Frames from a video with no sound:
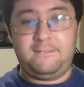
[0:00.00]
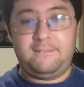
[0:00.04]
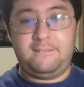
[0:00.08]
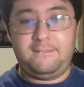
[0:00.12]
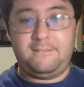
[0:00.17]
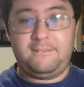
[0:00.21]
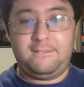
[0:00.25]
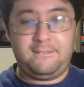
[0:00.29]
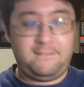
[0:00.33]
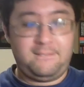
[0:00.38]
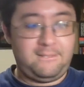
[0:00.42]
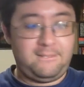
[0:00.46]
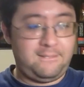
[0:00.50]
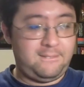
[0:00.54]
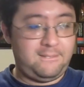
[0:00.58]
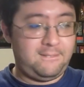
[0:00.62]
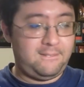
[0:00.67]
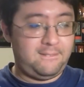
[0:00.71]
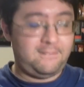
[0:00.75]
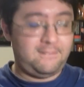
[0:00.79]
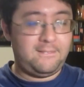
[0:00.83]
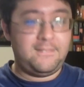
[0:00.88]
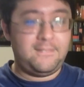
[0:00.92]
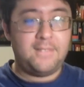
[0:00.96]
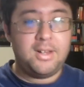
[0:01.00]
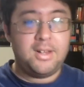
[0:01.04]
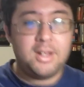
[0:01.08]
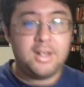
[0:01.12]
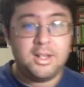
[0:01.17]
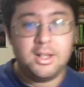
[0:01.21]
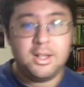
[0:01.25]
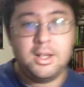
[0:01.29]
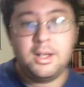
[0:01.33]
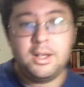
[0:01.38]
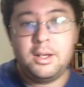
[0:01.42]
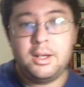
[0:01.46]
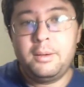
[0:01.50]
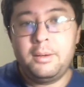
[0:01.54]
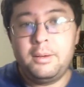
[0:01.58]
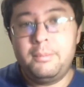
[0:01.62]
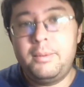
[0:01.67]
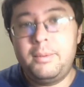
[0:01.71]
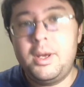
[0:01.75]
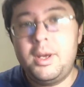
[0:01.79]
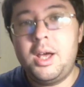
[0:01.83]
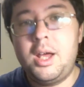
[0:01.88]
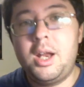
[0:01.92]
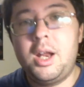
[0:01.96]
but
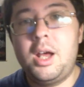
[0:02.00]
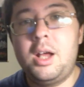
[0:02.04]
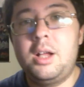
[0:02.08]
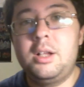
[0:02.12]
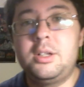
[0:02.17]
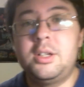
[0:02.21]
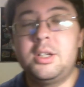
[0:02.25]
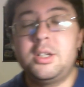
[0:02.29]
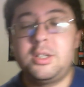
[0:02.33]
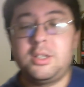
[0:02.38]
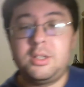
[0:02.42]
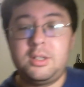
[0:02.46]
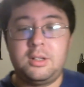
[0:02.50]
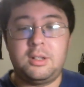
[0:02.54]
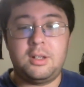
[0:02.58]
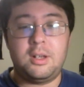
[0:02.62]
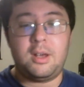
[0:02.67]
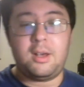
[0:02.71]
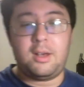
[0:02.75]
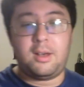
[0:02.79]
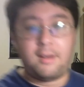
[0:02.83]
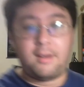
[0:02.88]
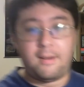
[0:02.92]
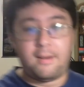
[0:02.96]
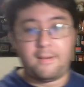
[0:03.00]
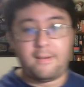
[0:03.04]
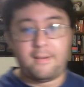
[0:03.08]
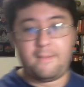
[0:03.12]
I'll just that's